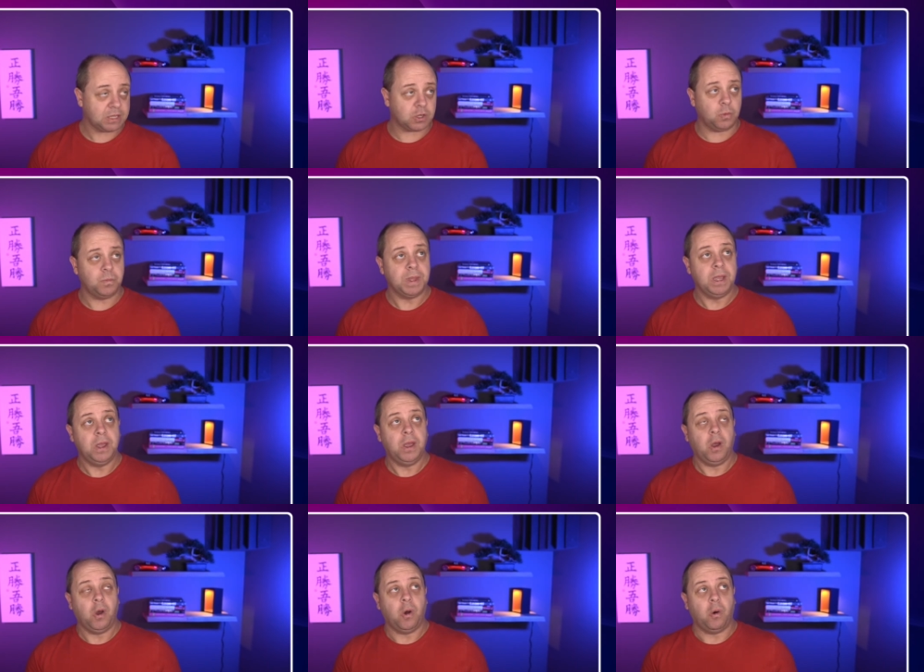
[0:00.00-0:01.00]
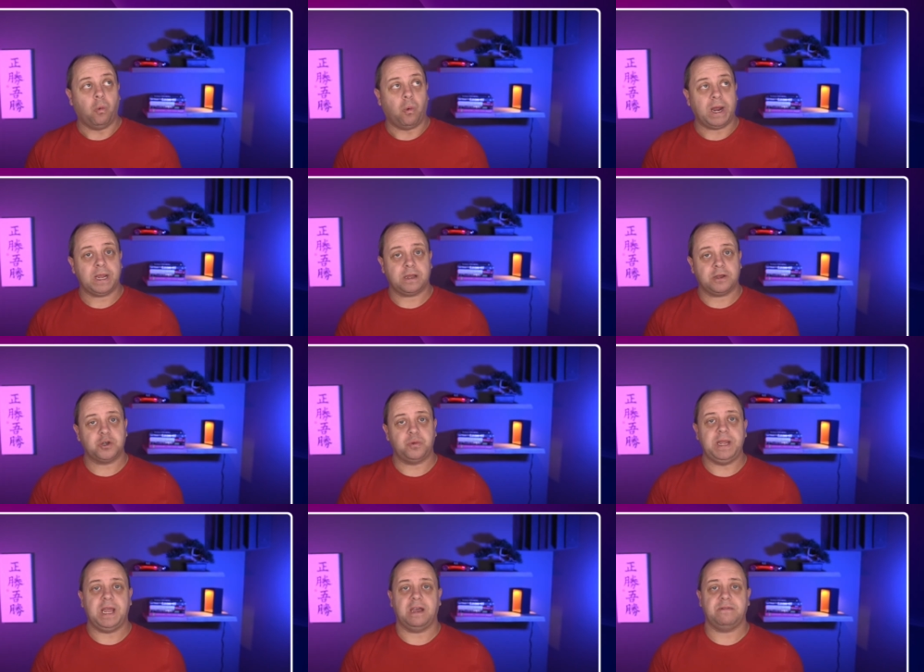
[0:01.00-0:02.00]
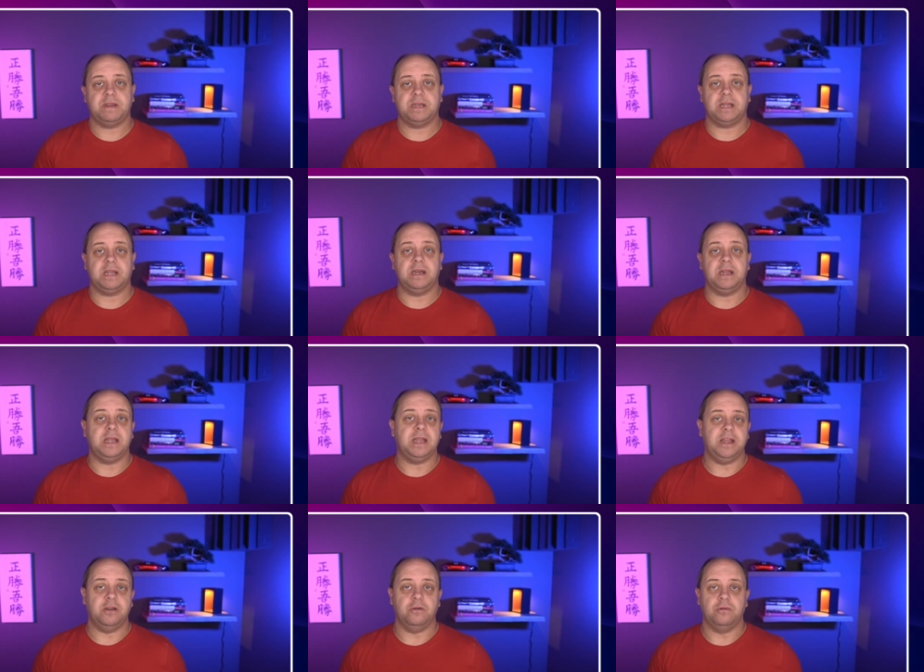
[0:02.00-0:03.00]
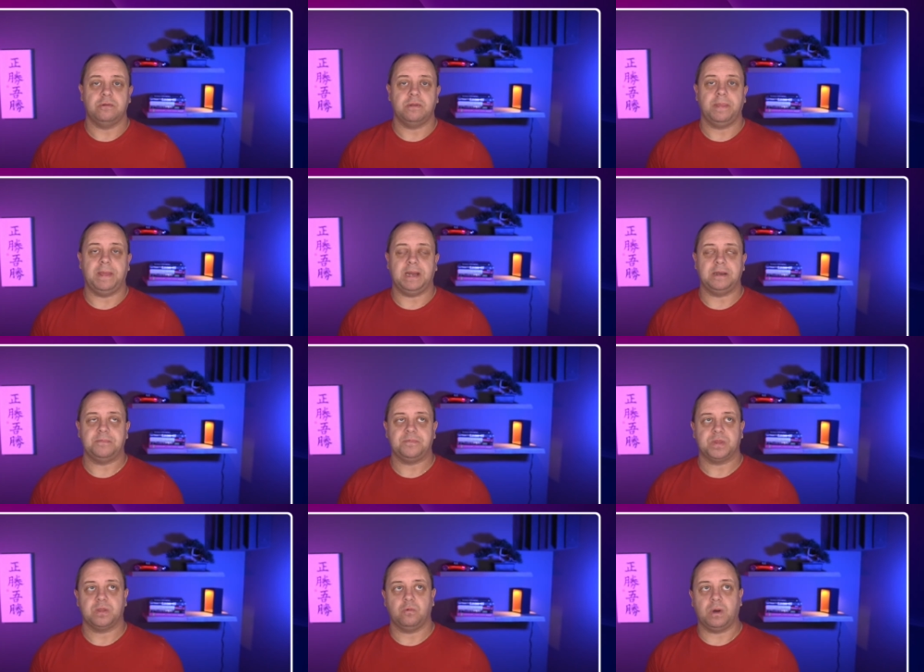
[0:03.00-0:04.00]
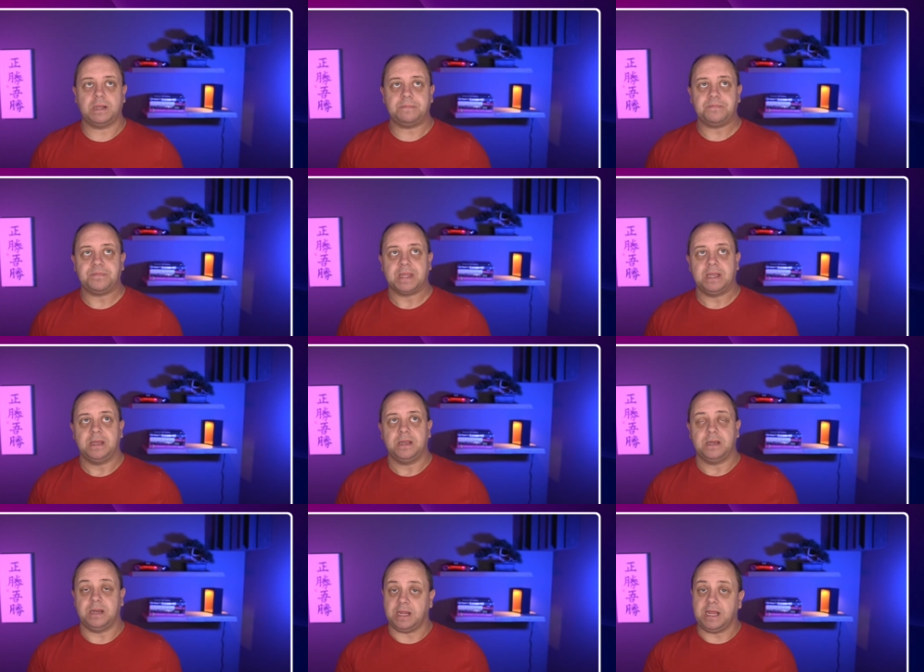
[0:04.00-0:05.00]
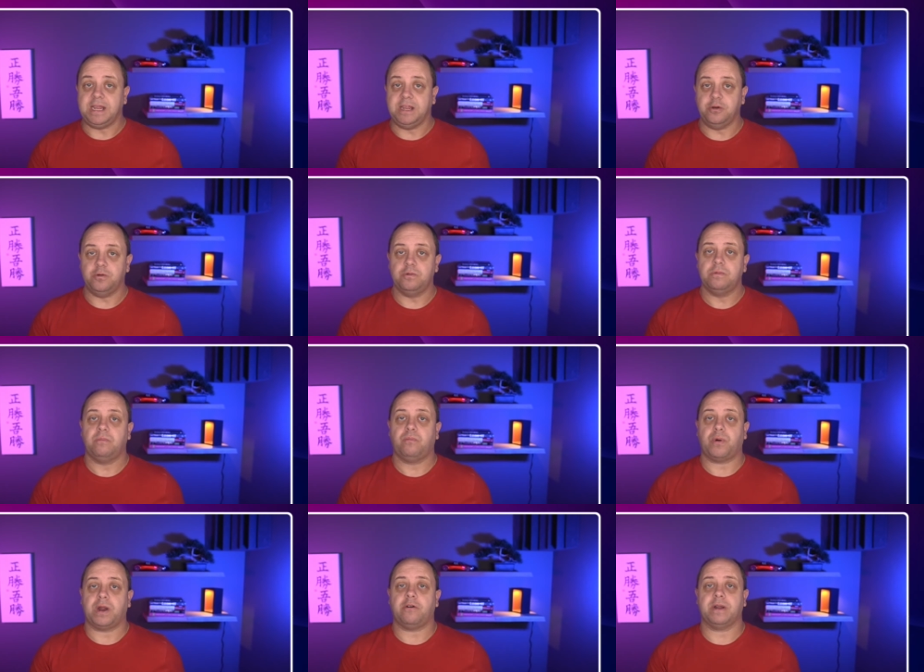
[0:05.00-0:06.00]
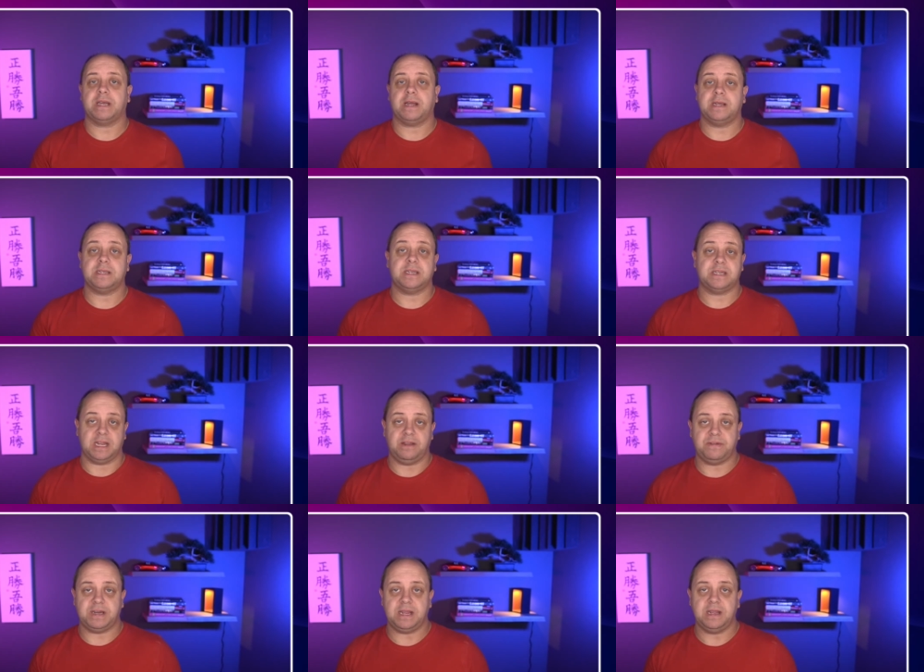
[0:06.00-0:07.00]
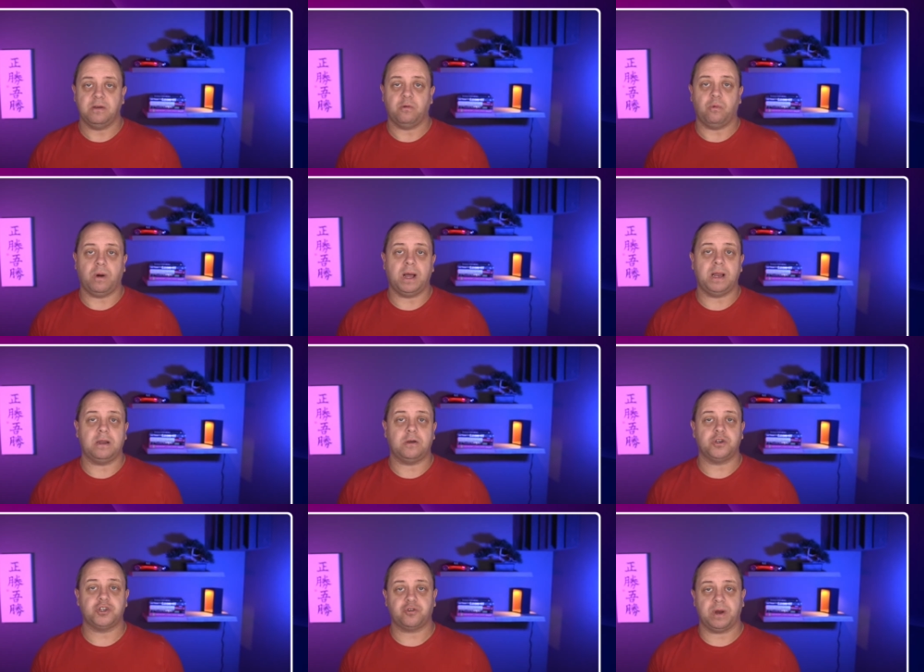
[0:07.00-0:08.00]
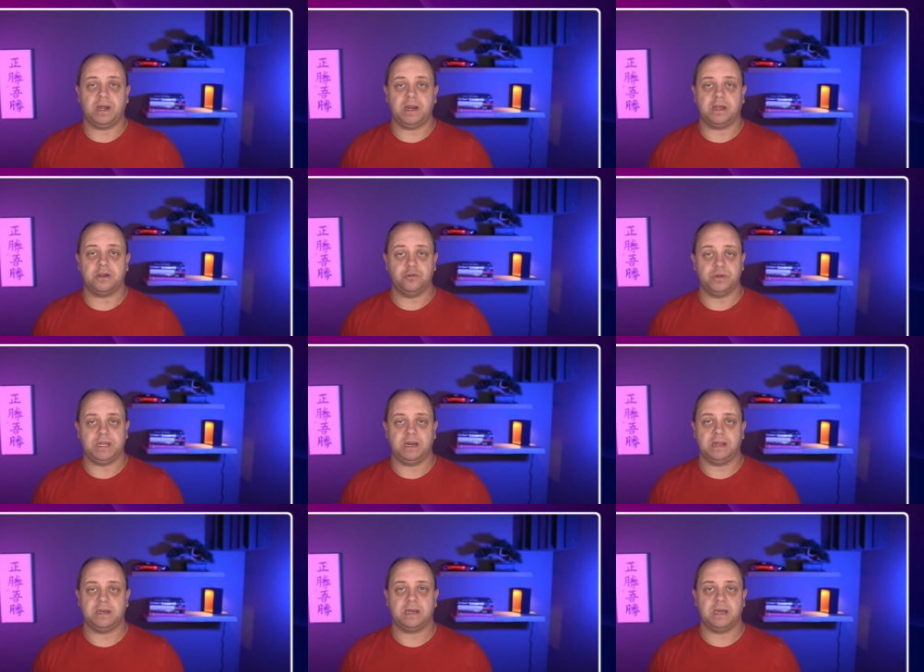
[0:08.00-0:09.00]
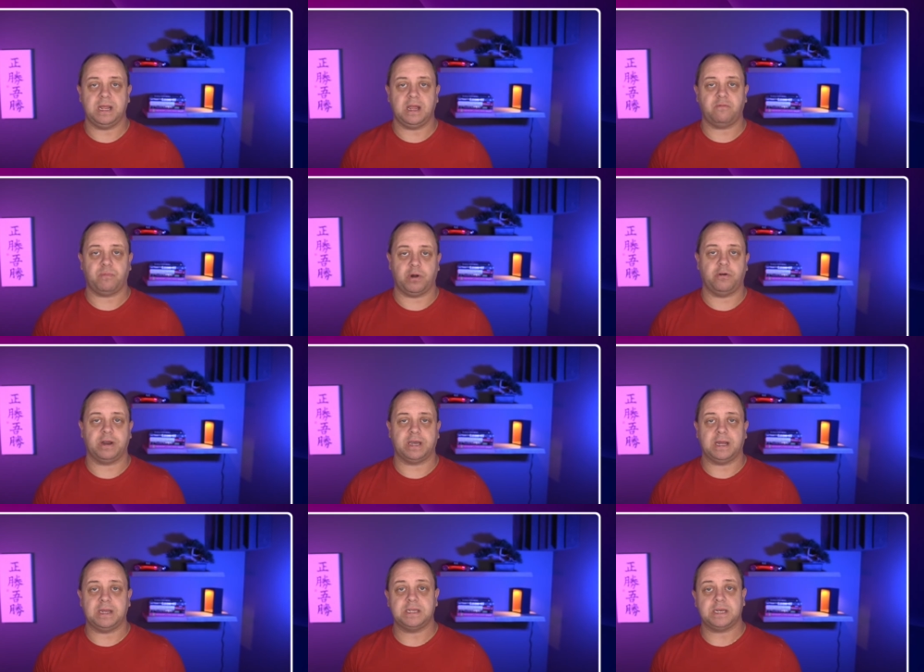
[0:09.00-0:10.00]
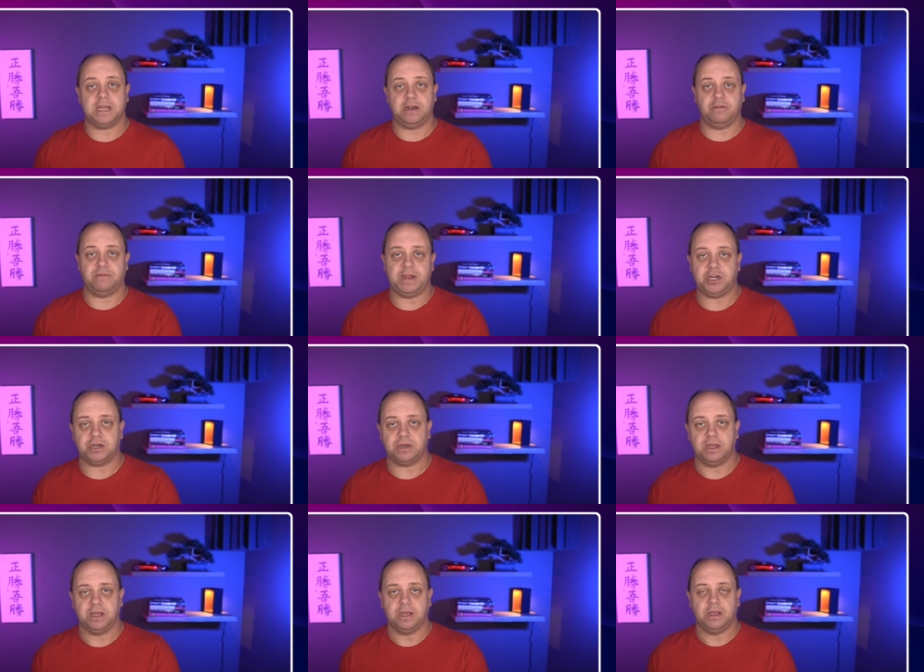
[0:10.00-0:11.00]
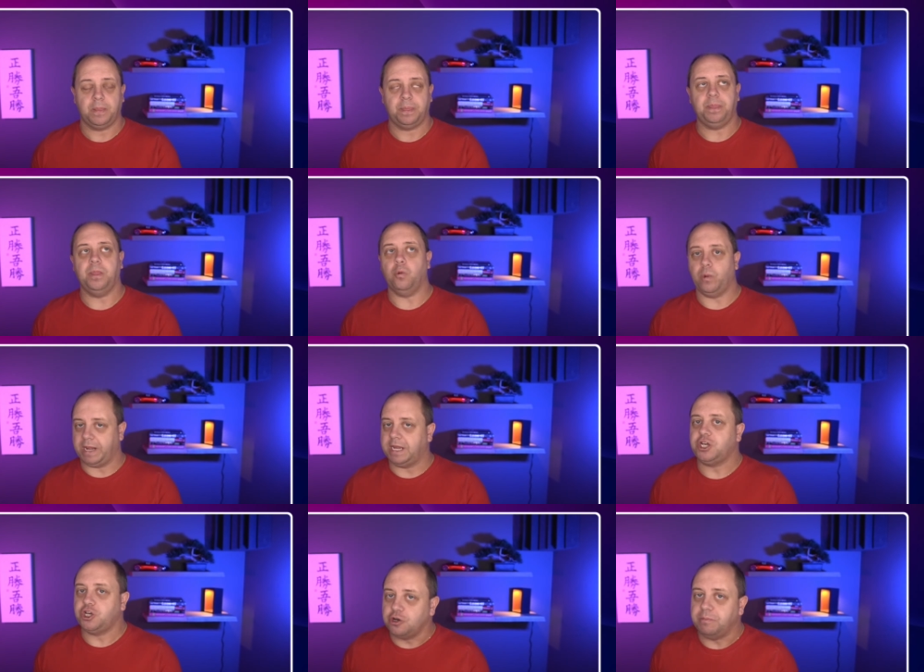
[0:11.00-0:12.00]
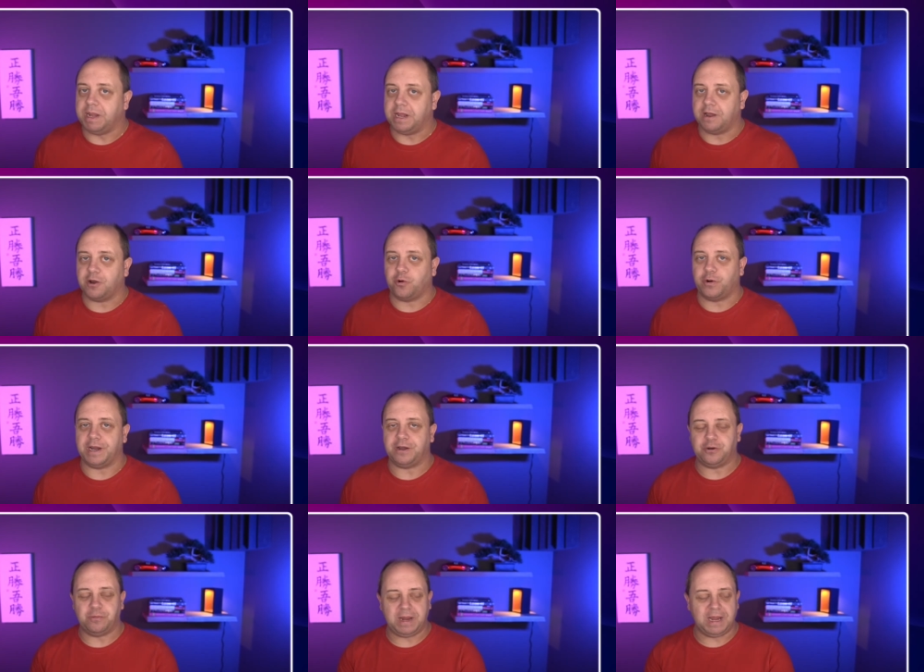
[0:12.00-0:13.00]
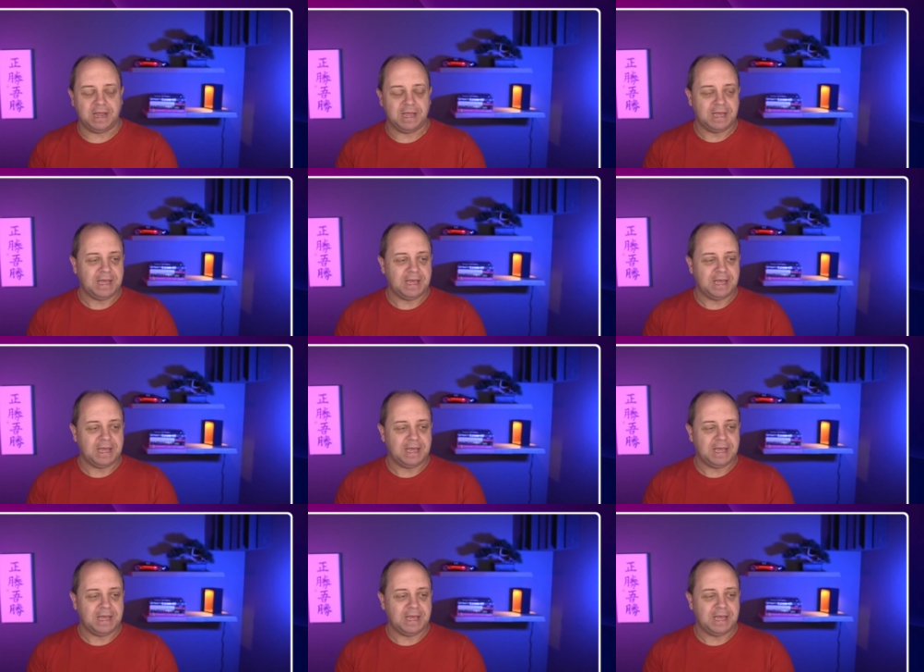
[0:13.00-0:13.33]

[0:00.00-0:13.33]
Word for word: So why can't we have it in the EU then? Well, the EU prioritizes safety while Australia, New Zealand, they have prioritized innovation the way it should be, according to me.